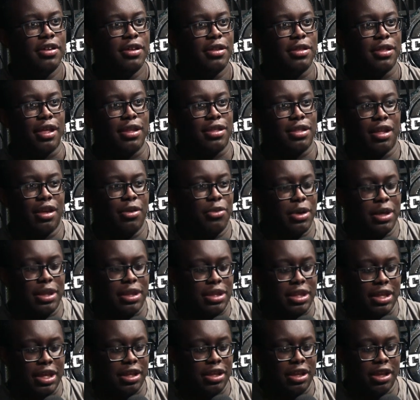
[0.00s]
That's all I want to
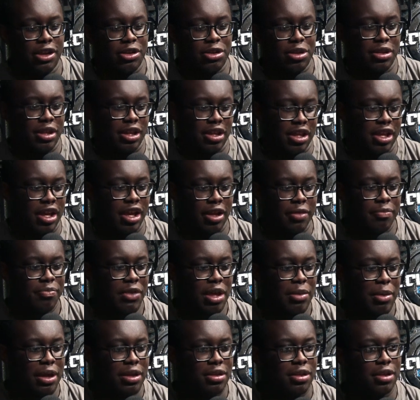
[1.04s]
see and hear. Just like, yeah, that
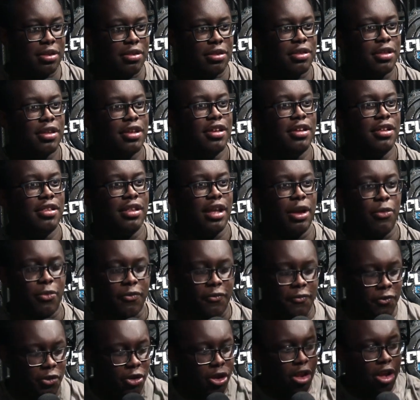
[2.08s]
makes sense. Mm-hmm. Like
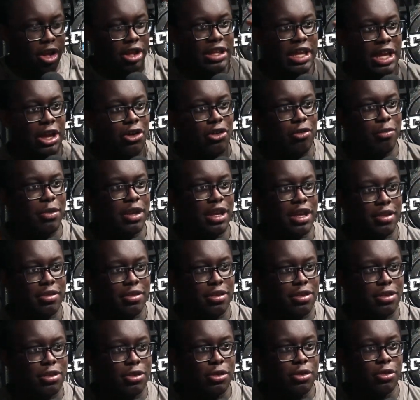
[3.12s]
full on helmet
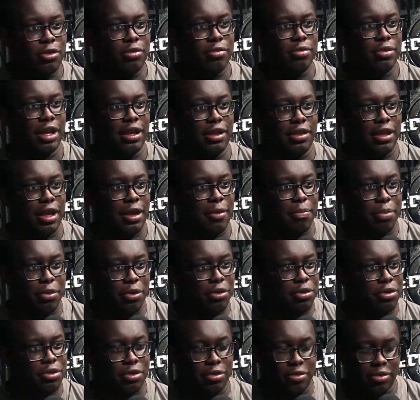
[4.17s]
suit, like
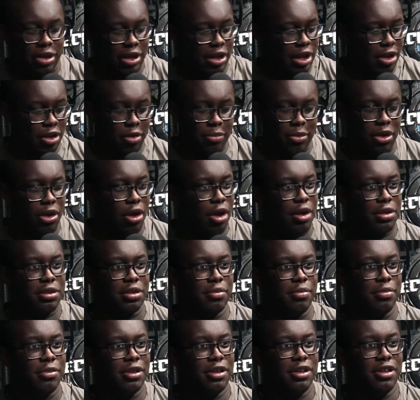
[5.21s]
Deadpool suit. Like that'd be
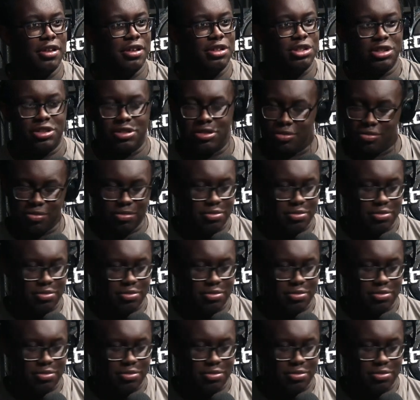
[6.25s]
awesome. Just